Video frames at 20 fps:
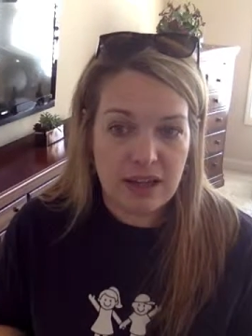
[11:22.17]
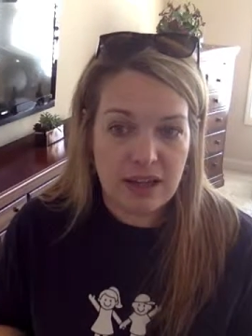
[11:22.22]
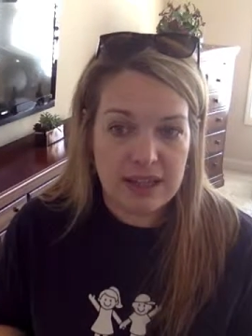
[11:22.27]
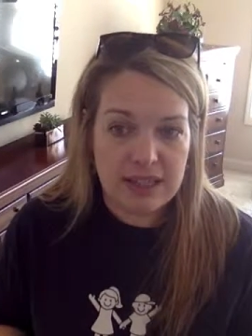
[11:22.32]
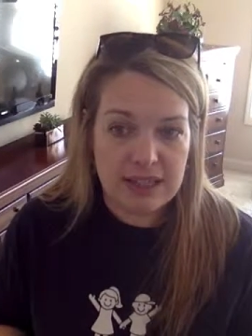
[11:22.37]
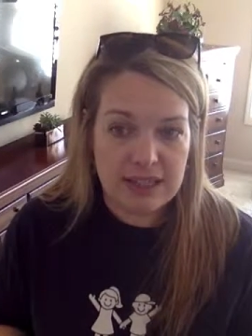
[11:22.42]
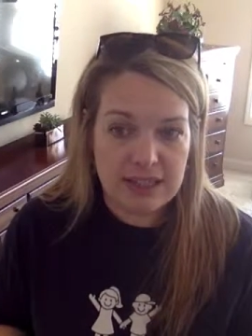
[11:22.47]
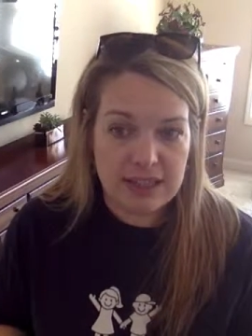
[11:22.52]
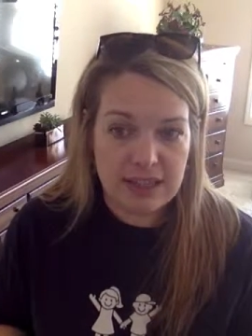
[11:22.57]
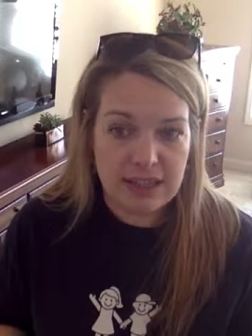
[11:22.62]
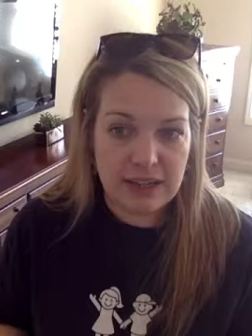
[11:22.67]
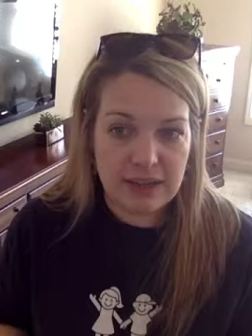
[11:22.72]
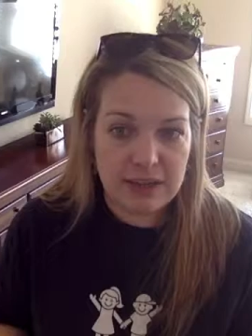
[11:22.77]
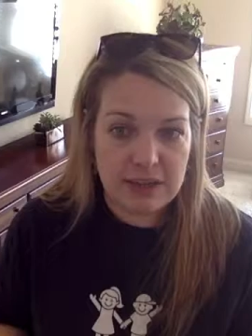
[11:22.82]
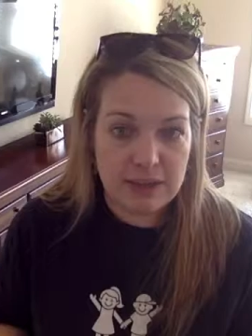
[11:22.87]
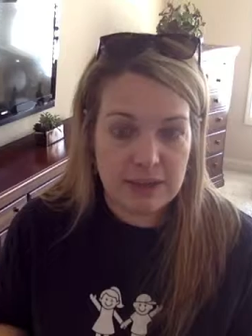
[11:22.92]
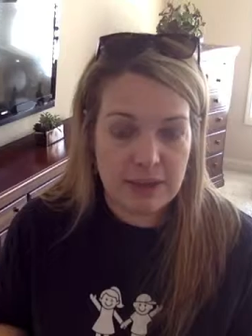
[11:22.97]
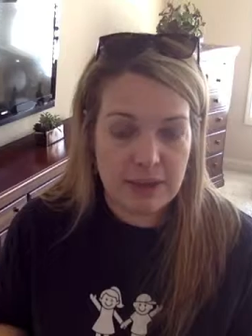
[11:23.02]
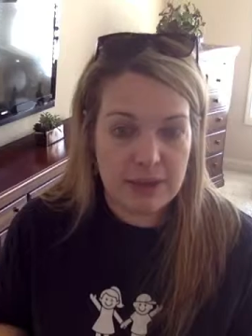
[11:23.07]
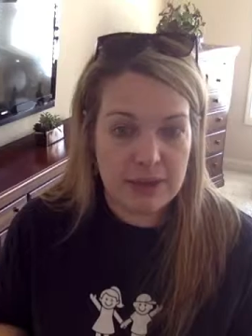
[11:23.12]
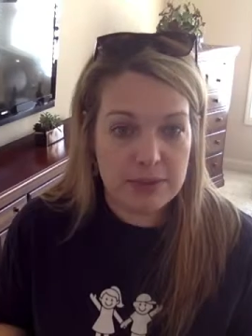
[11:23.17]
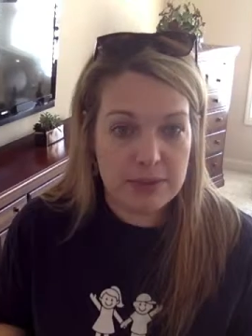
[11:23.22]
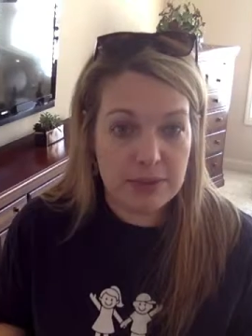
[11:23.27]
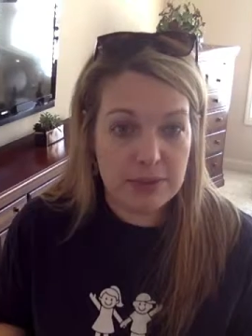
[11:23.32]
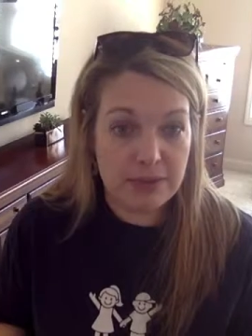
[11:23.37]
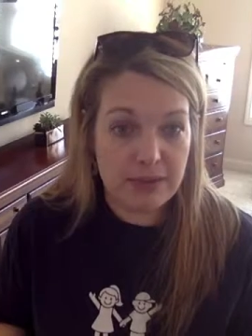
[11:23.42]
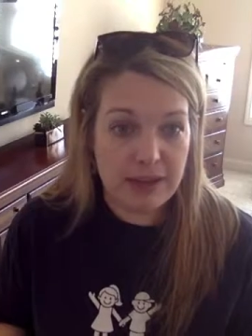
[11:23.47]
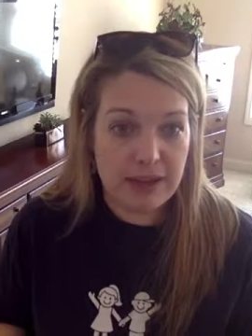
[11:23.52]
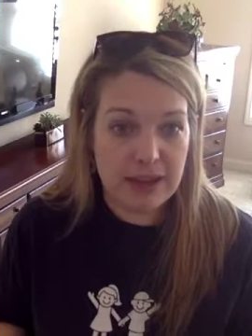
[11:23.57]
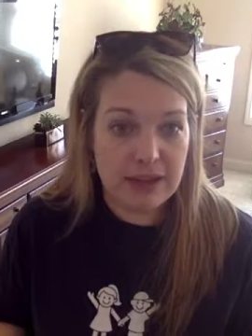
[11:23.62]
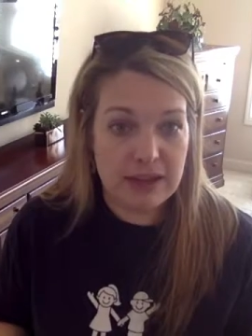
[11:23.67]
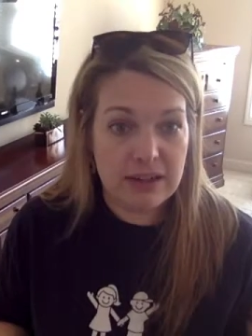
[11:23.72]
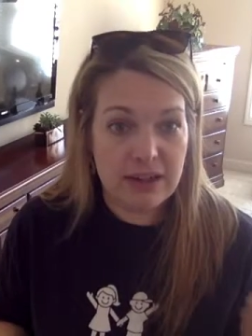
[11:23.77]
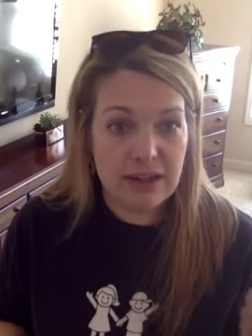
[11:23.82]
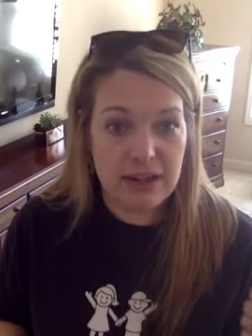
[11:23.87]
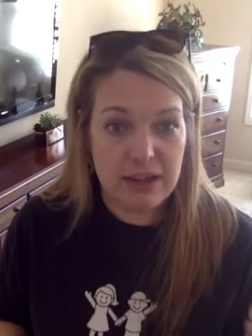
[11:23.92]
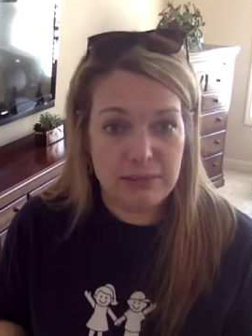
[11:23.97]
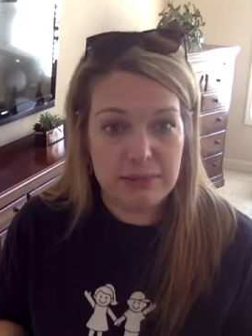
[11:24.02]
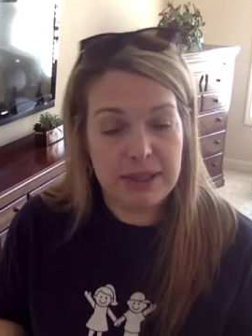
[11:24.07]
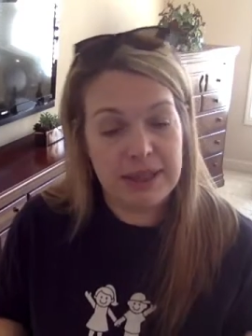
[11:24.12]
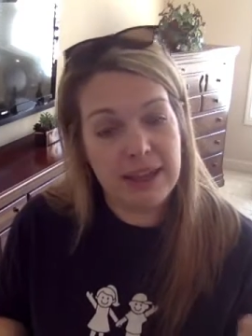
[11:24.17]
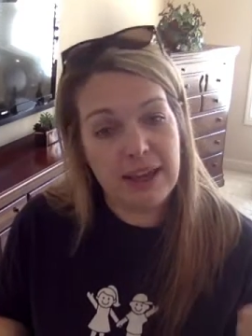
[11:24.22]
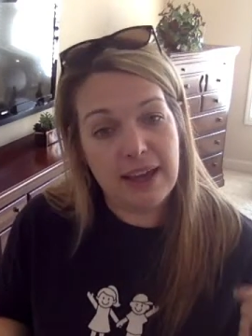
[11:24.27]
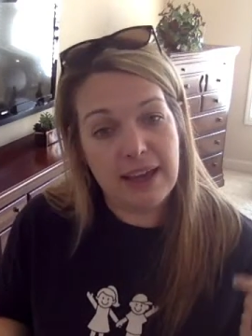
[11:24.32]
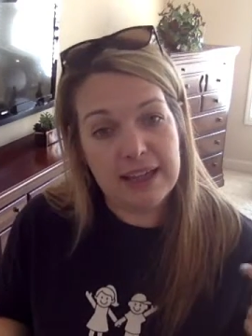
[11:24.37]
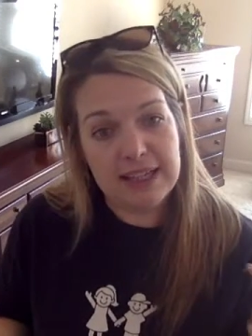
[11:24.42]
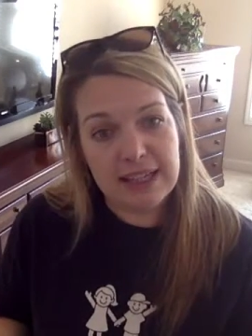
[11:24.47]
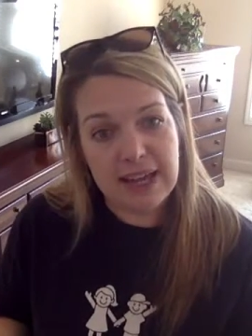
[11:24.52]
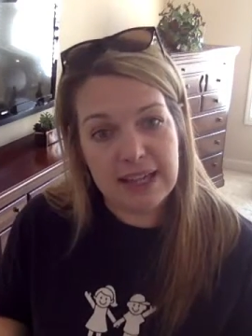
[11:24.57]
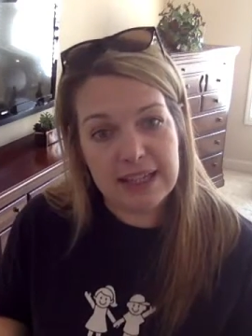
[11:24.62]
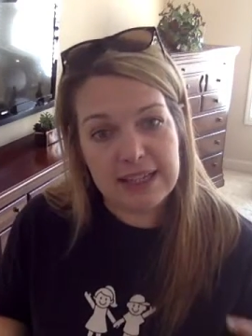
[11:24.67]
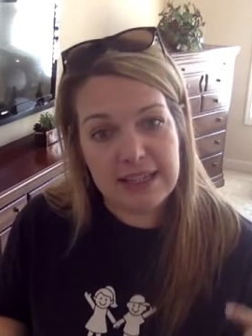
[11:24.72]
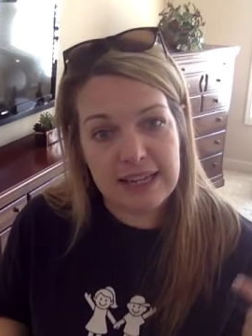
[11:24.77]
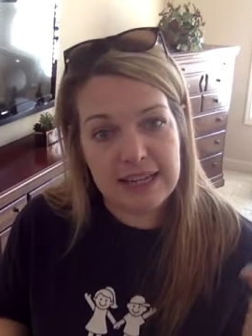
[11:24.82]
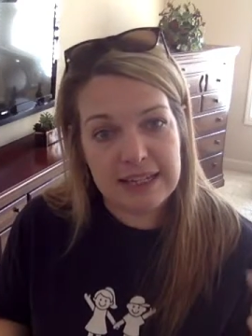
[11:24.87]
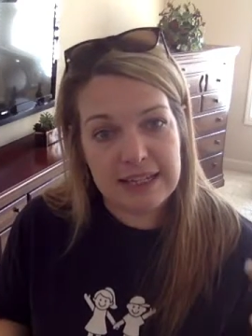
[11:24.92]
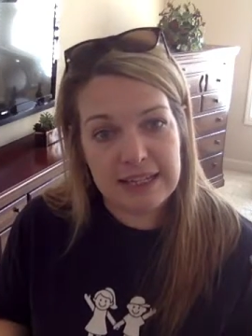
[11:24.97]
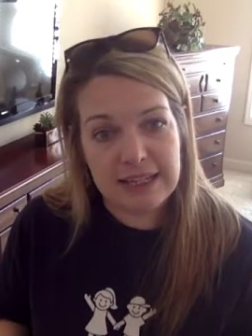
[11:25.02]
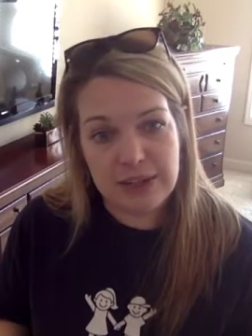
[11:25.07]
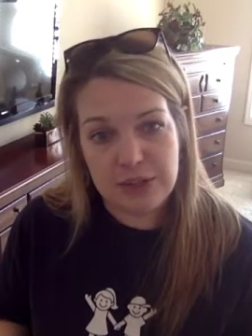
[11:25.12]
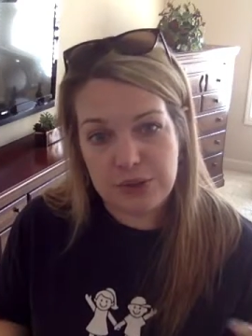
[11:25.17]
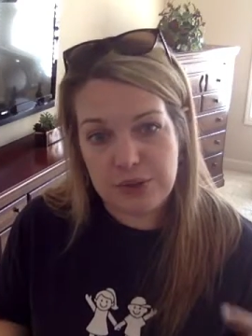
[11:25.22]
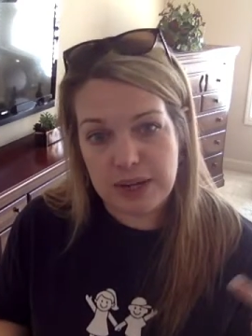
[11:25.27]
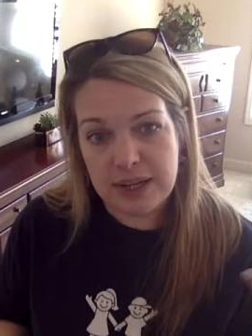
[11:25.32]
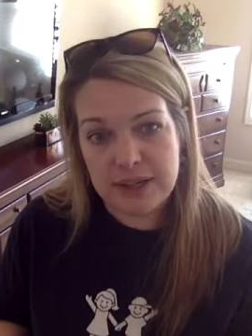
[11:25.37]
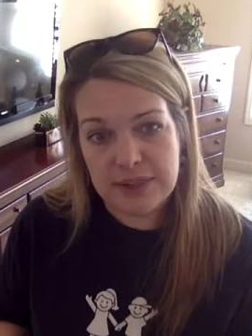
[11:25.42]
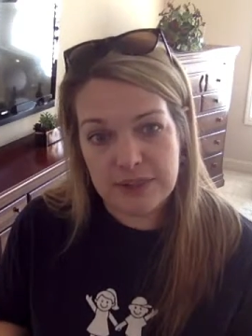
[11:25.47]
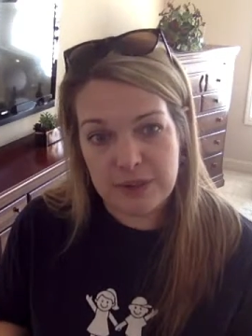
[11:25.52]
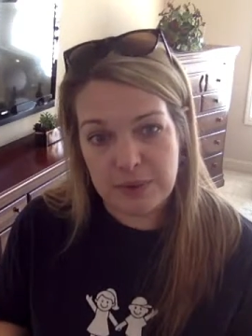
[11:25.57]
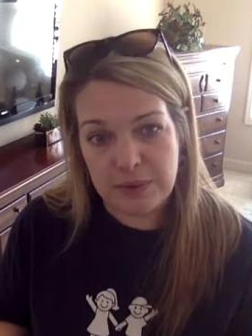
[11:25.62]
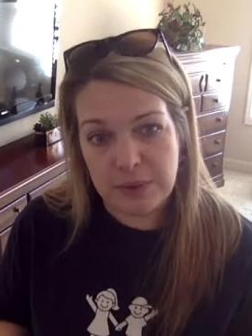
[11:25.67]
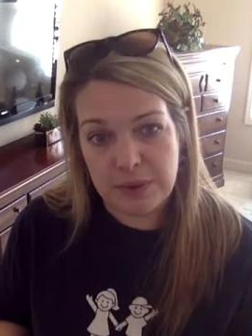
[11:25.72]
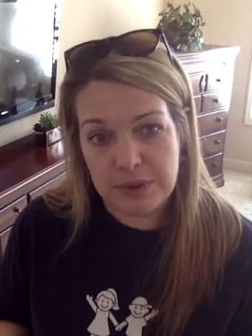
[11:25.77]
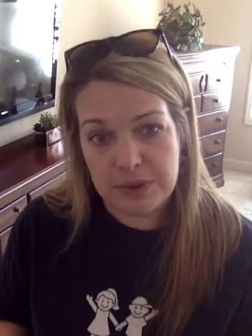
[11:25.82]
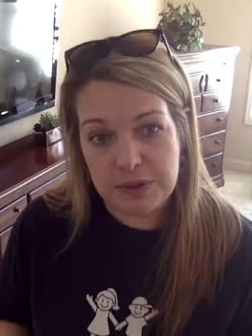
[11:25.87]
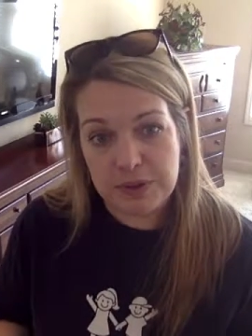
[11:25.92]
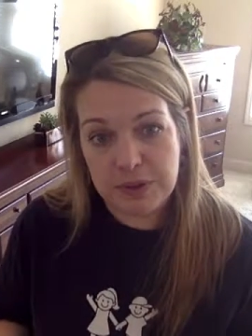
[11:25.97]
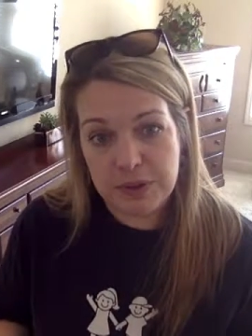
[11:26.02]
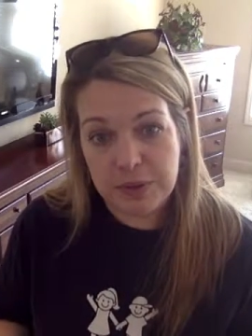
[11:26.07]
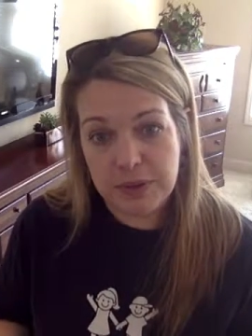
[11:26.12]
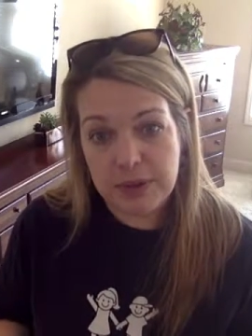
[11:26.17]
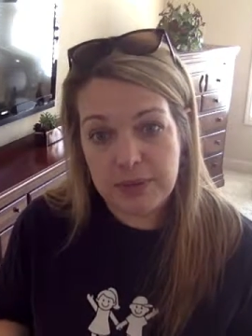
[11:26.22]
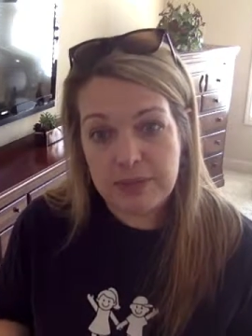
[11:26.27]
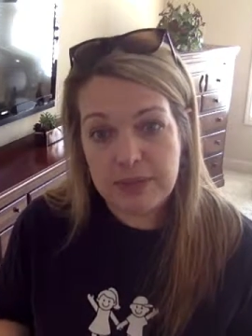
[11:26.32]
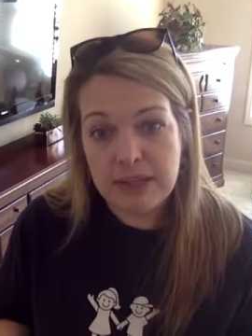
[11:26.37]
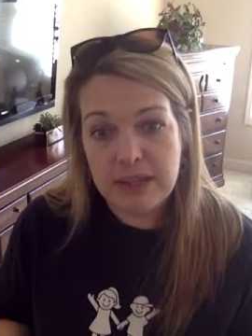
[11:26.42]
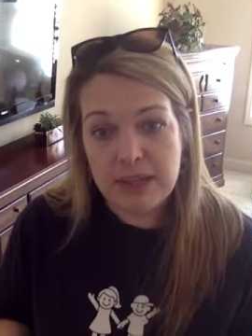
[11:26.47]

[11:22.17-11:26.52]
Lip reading: details about the provider, NPI, tax ID, address, so forth and so on.